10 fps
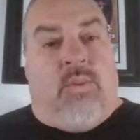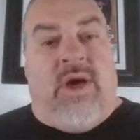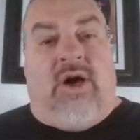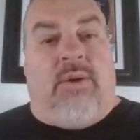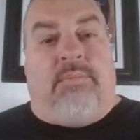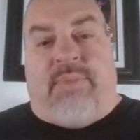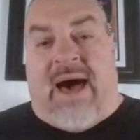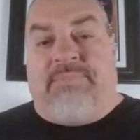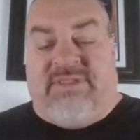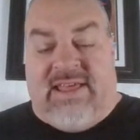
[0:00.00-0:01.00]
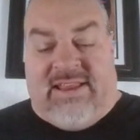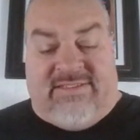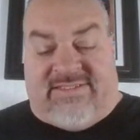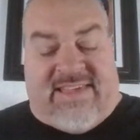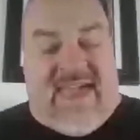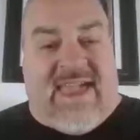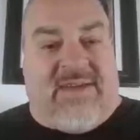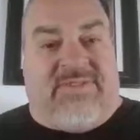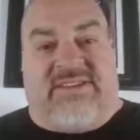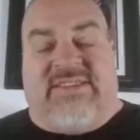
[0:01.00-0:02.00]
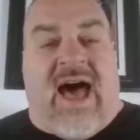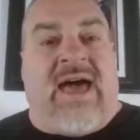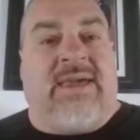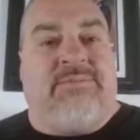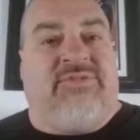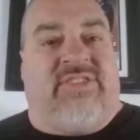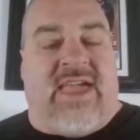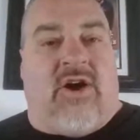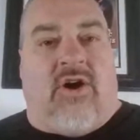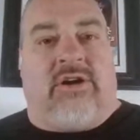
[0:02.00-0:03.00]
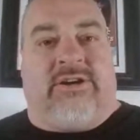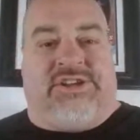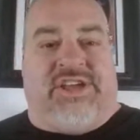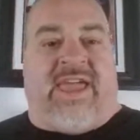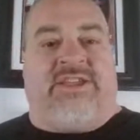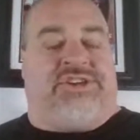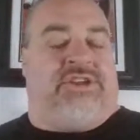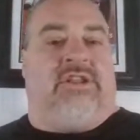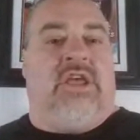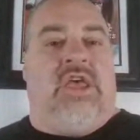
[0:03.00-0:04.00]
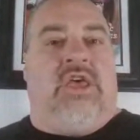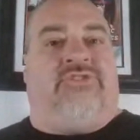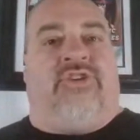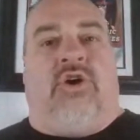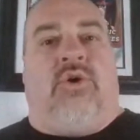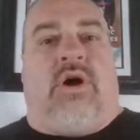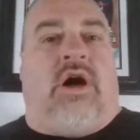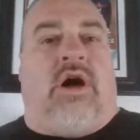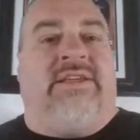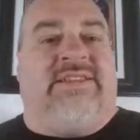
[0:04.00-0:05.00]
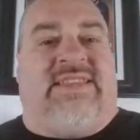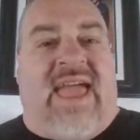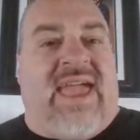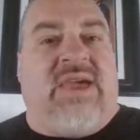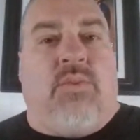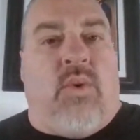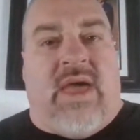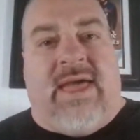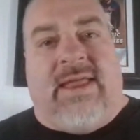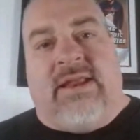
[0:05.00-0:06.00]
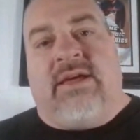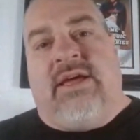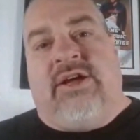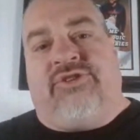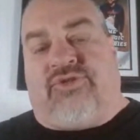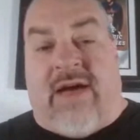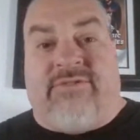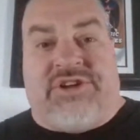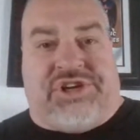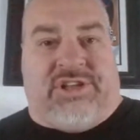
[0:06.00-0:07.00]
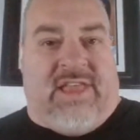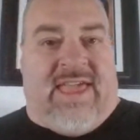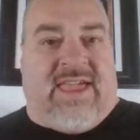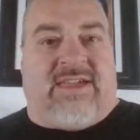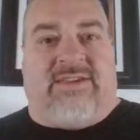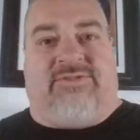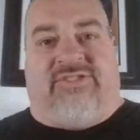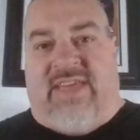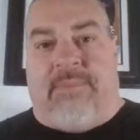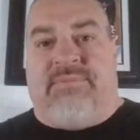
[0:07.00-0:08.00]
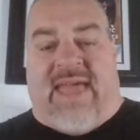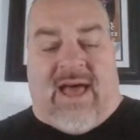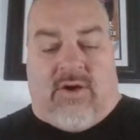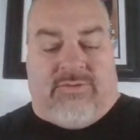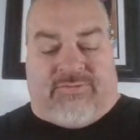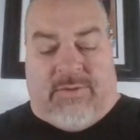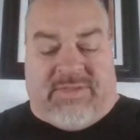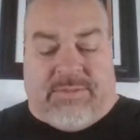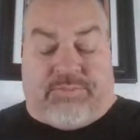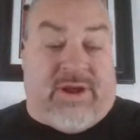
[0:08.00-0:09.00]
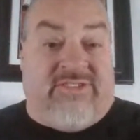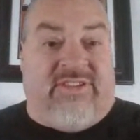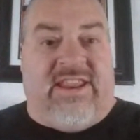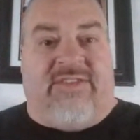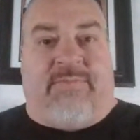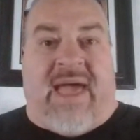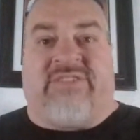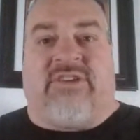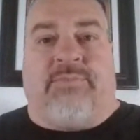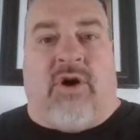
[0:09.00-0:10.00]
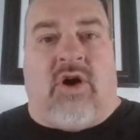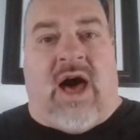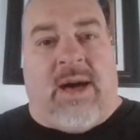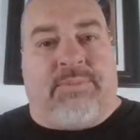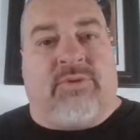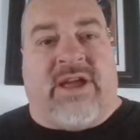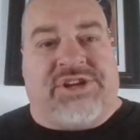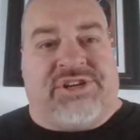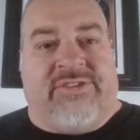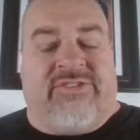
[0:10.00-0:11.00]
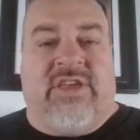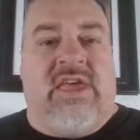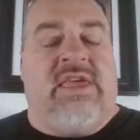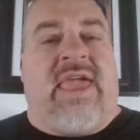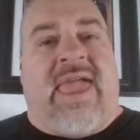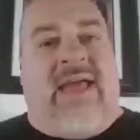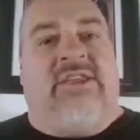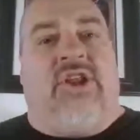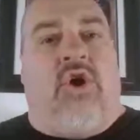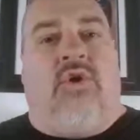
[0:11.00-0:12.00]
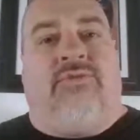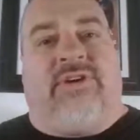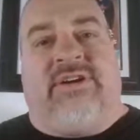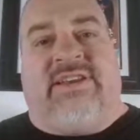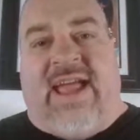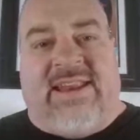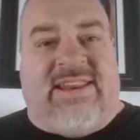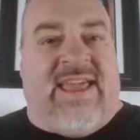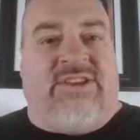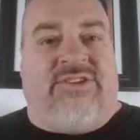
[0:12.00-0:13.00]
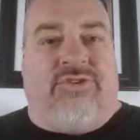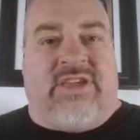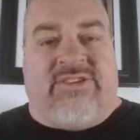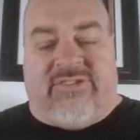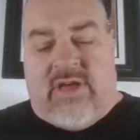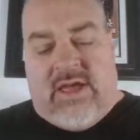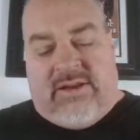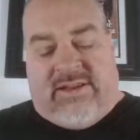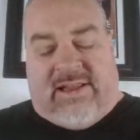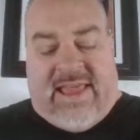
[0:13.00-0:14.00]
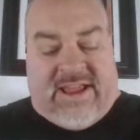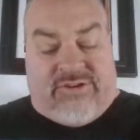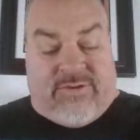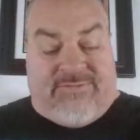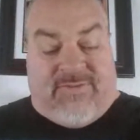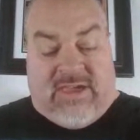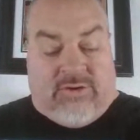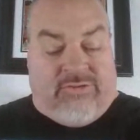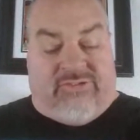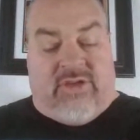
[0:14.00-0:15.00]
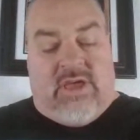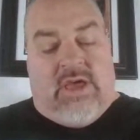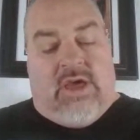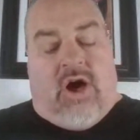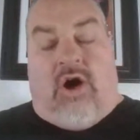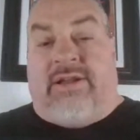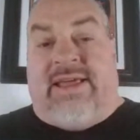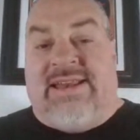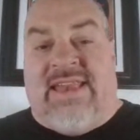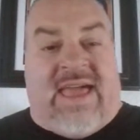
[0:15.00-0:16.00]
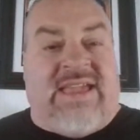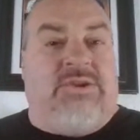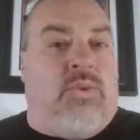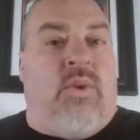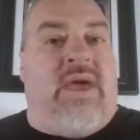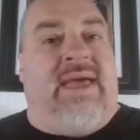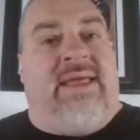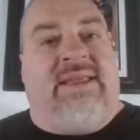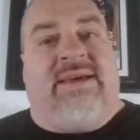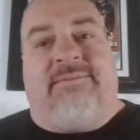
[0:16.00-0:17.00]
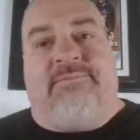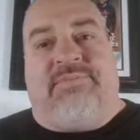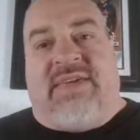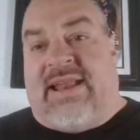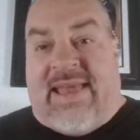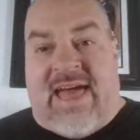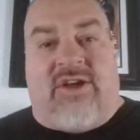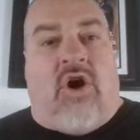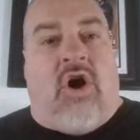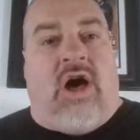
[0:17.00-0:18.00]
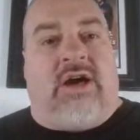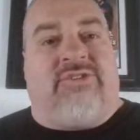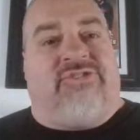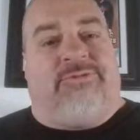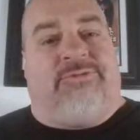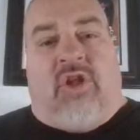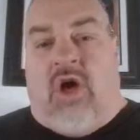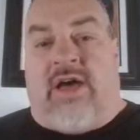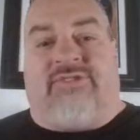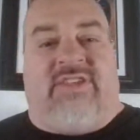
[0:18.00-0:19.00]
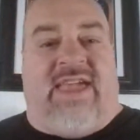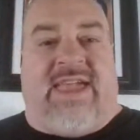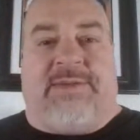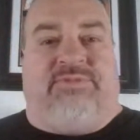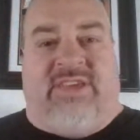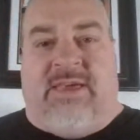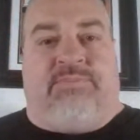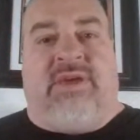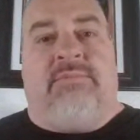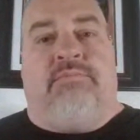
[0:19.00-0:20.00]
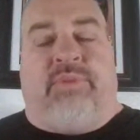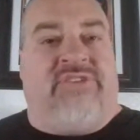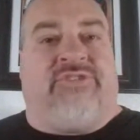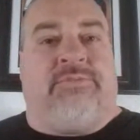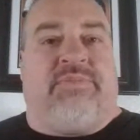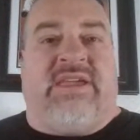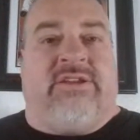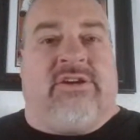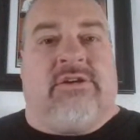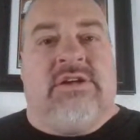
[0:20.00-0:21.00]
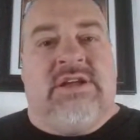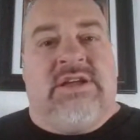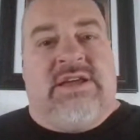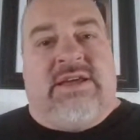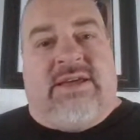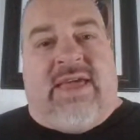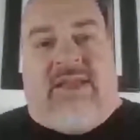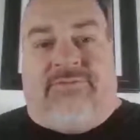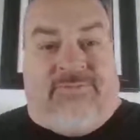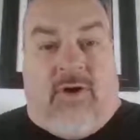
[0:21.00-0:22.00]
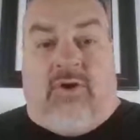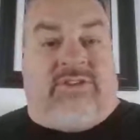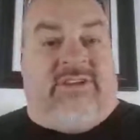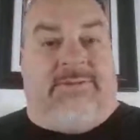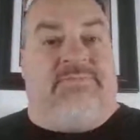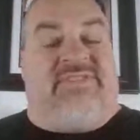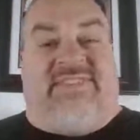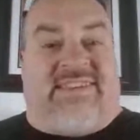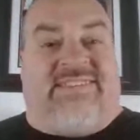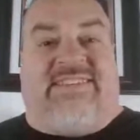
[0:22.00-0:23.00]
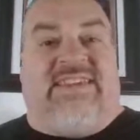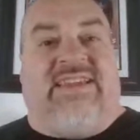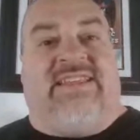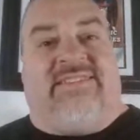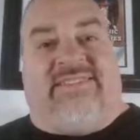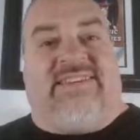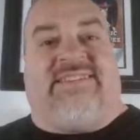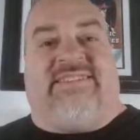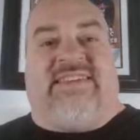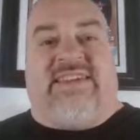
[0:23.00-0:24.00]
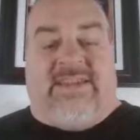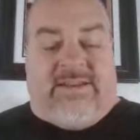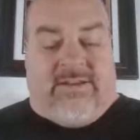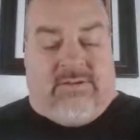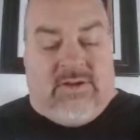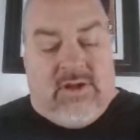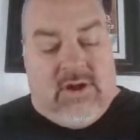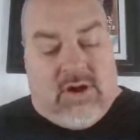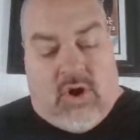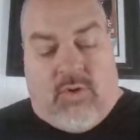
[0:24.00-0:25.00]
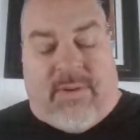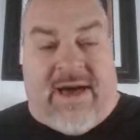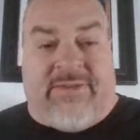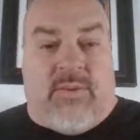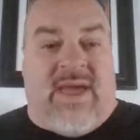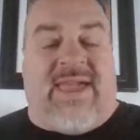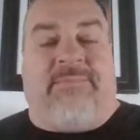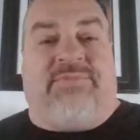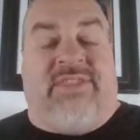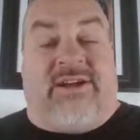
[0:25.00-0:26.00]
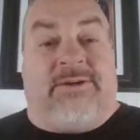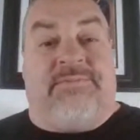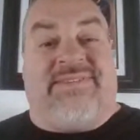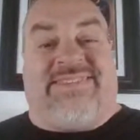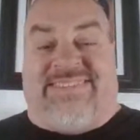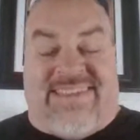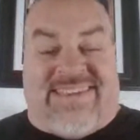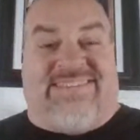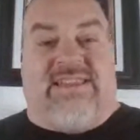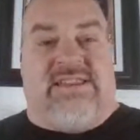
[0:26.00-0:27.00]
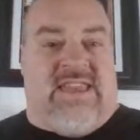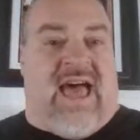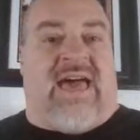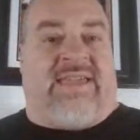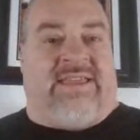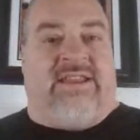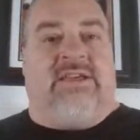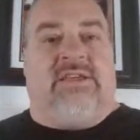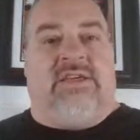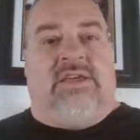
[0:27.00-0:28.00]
Well, Bob Dylan sang The Times They Are a Changin'. So on a day when Travis Schlenk stepped down from the president of basketball operations, handed over day to day duties to Landry Fields, on a night when the Atlanta Hawks lost a tip in buzzer beater and fall to 16 and 16. And oh, by the way, they're six and nine